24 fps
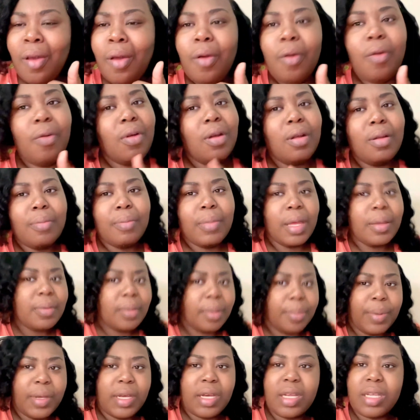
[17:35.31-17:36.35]
Or maybe
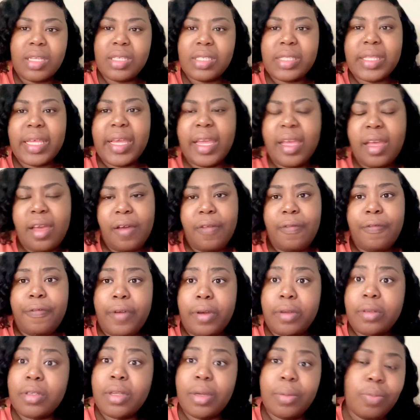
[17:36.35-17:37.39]
because they have
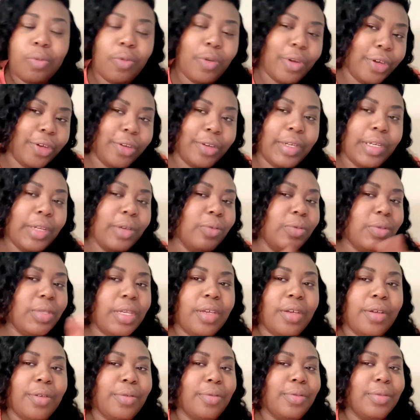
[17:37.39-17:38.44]
fucked up water in
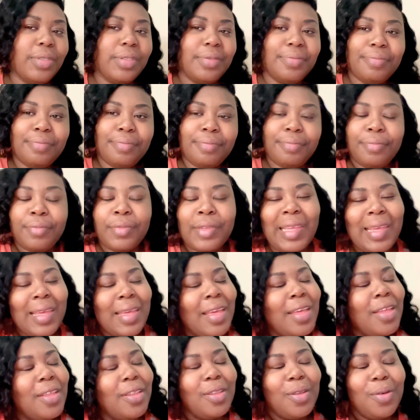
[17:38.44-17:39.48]
hotels.
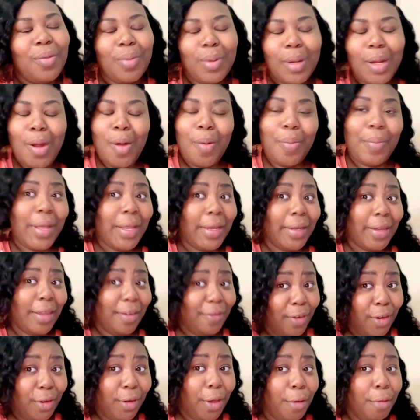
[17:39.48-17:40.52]
The world may
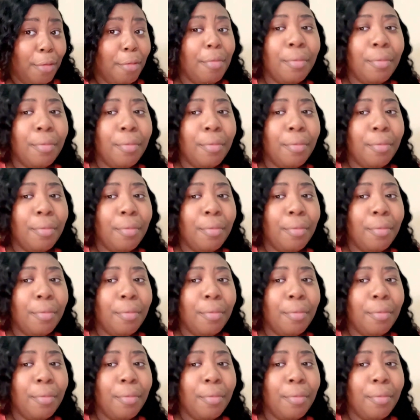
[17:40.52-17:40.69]
never know.